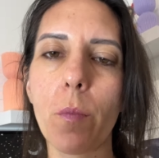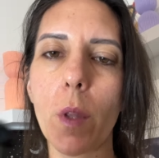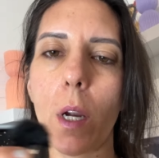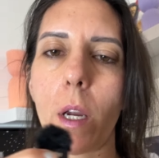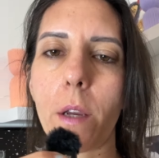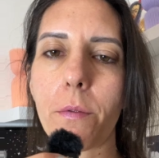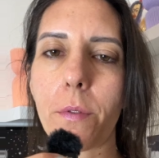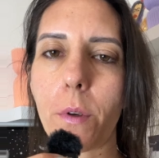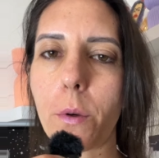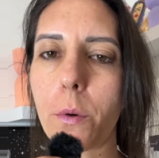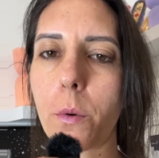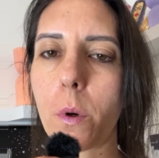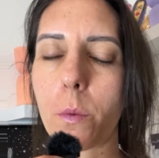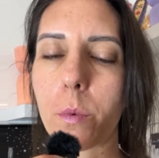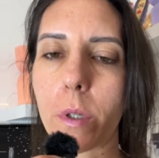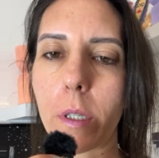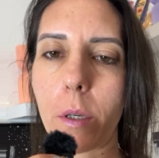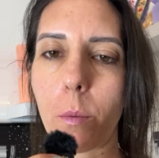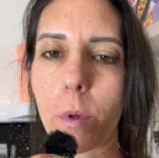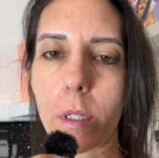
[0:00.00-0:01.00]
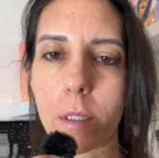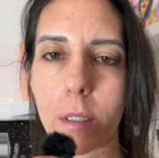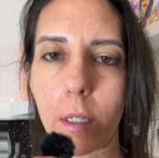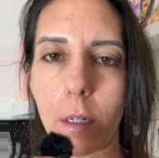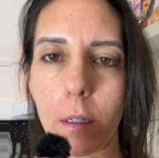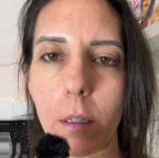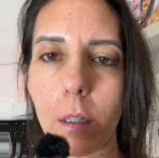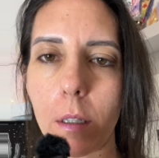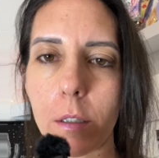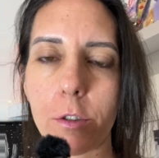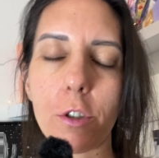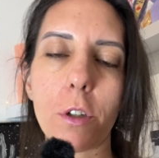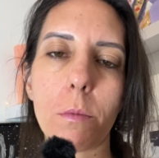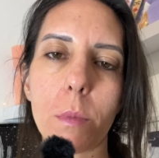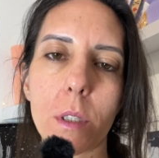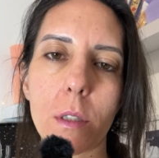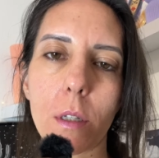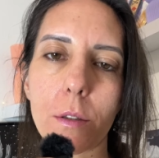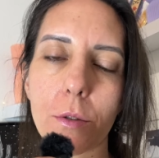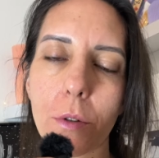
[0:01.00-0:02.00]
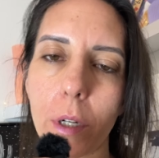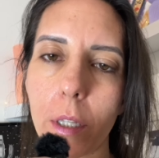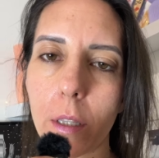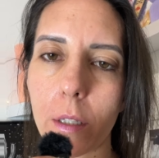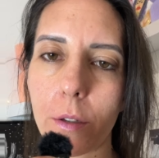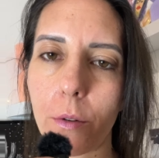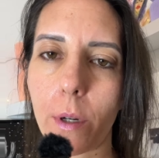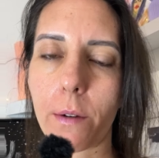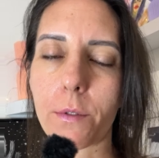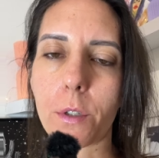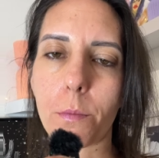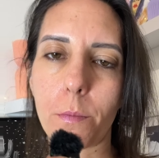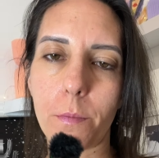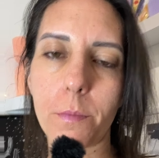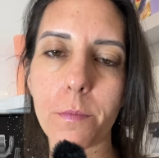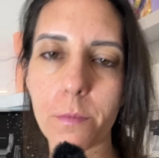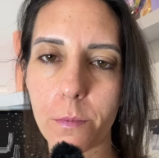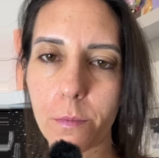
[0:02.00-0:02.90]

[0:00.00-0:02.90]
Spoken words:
If you really want to sell a legitimate sunscreen, then you have to